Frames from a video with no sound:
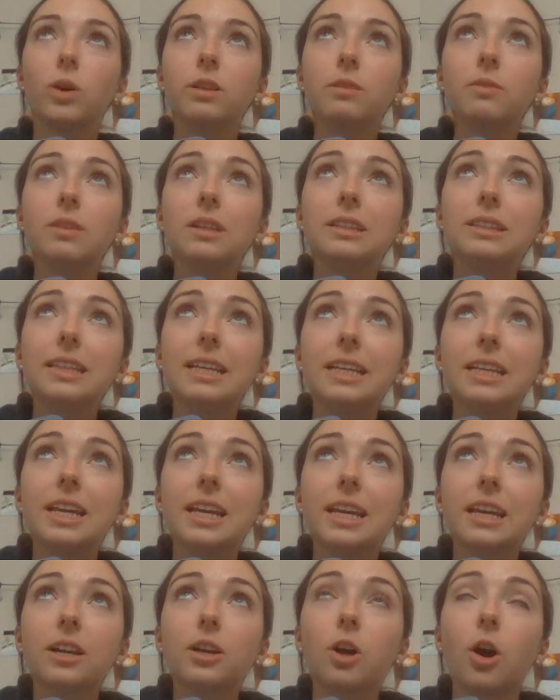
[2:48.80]
one of the
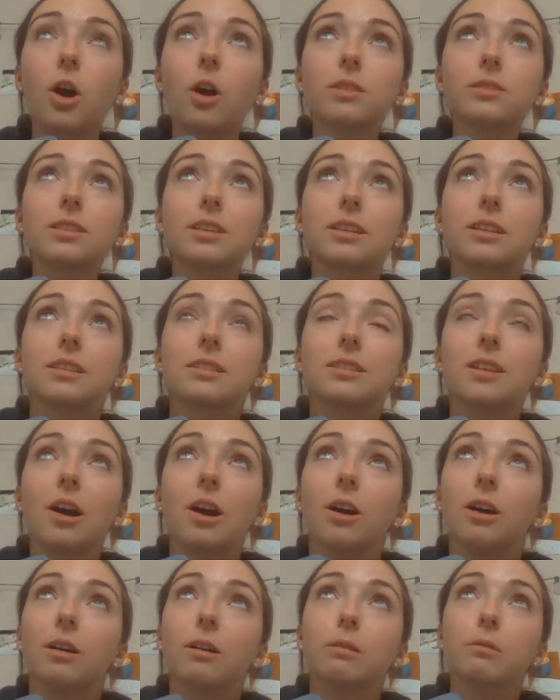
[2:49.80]
leading causes
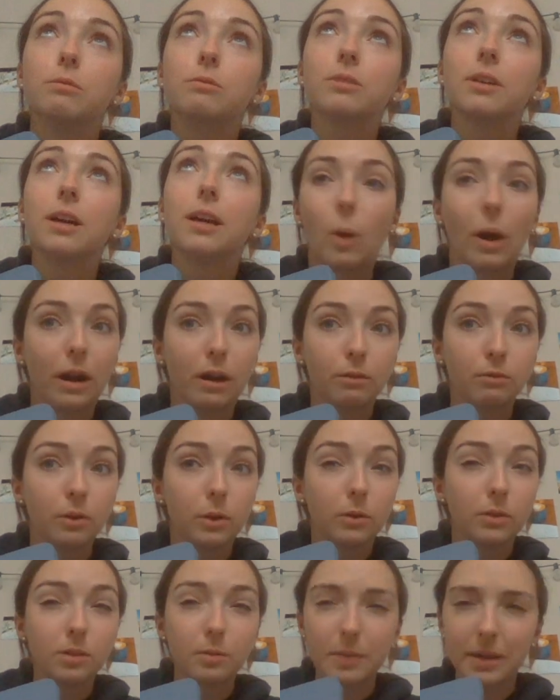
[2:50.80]
of like, why our
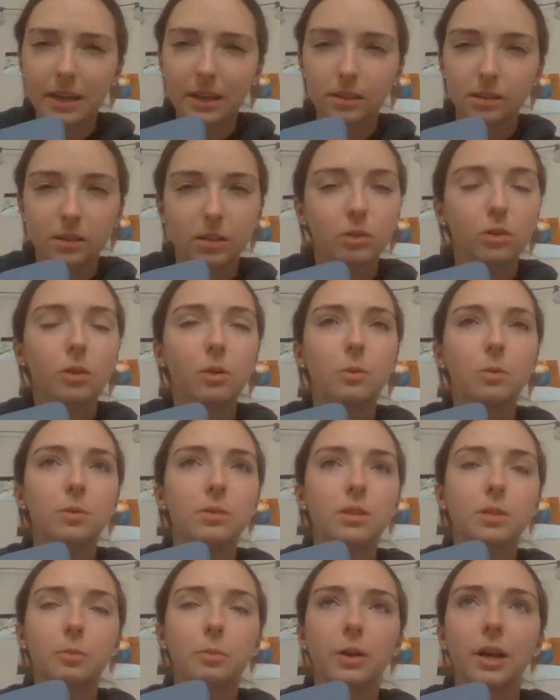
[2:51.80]
phones make us
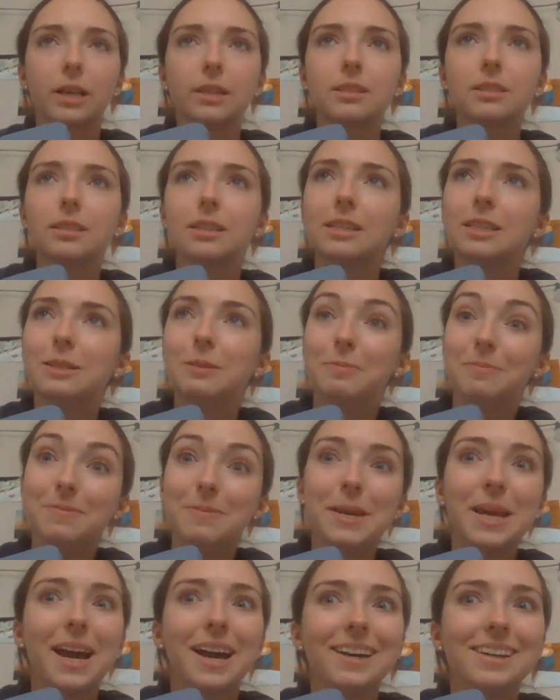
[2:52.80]
so depressed is
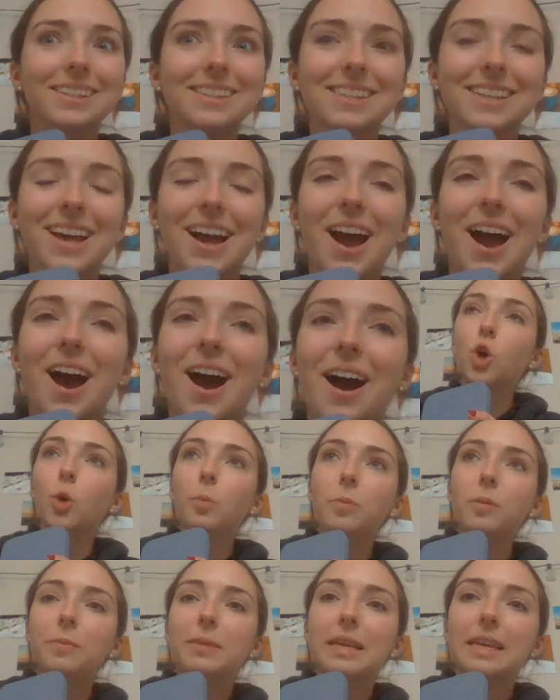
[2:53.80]
because
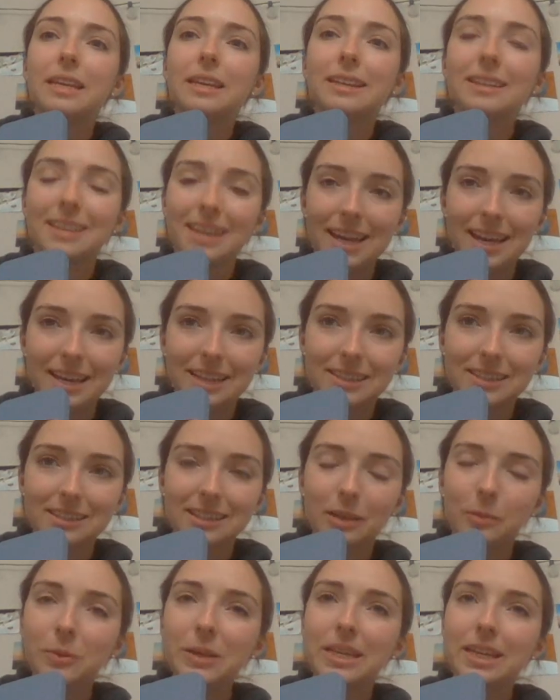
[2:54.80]
dopamine
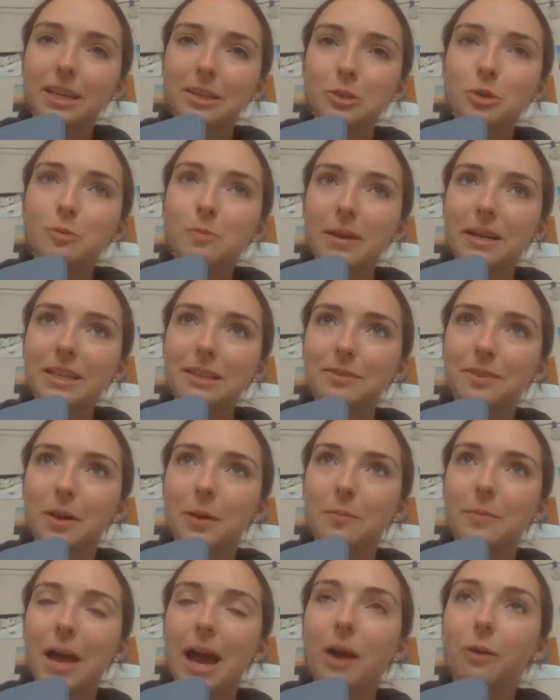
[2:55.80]
hits. Like we get too many of
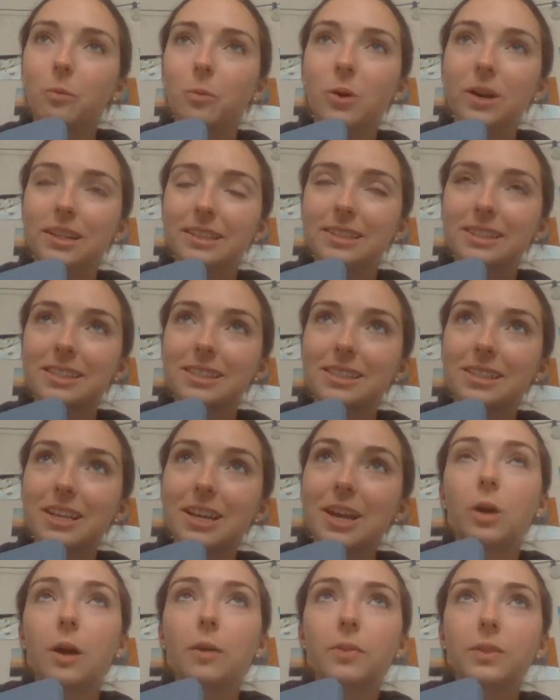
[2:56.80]
them at once
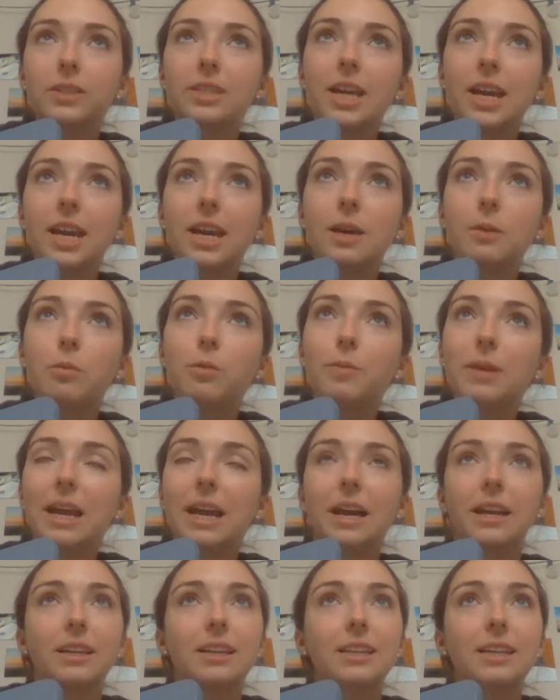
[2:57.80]
throughout the day. When
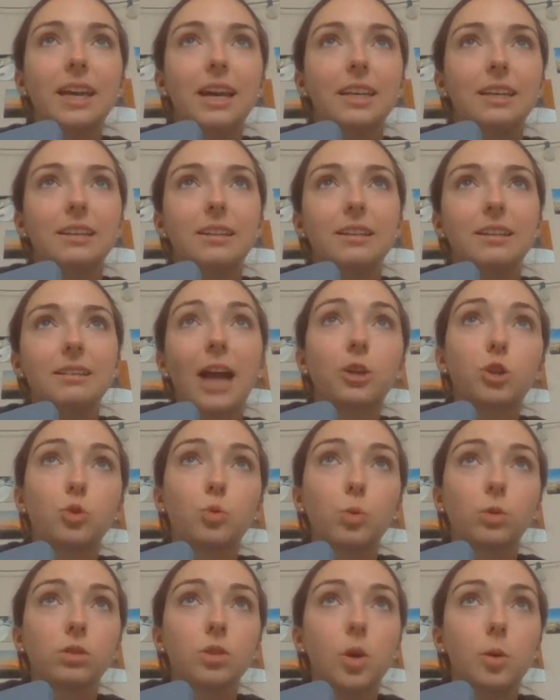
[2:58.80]
we get
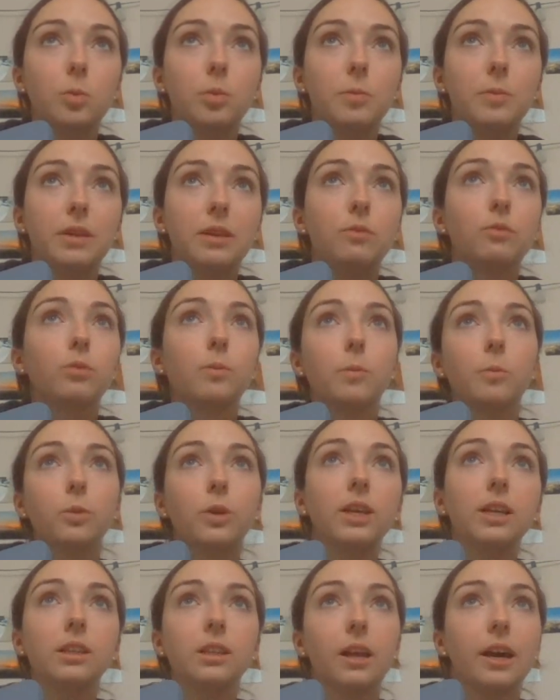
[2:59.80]
actual dopamine from
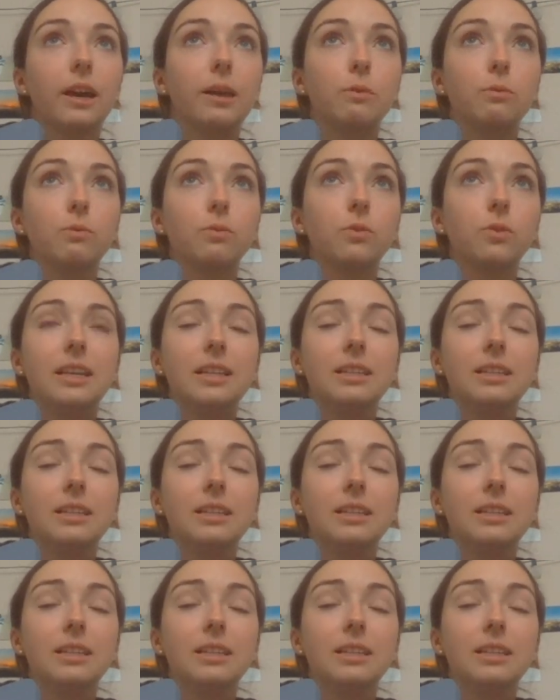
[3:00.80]
real life,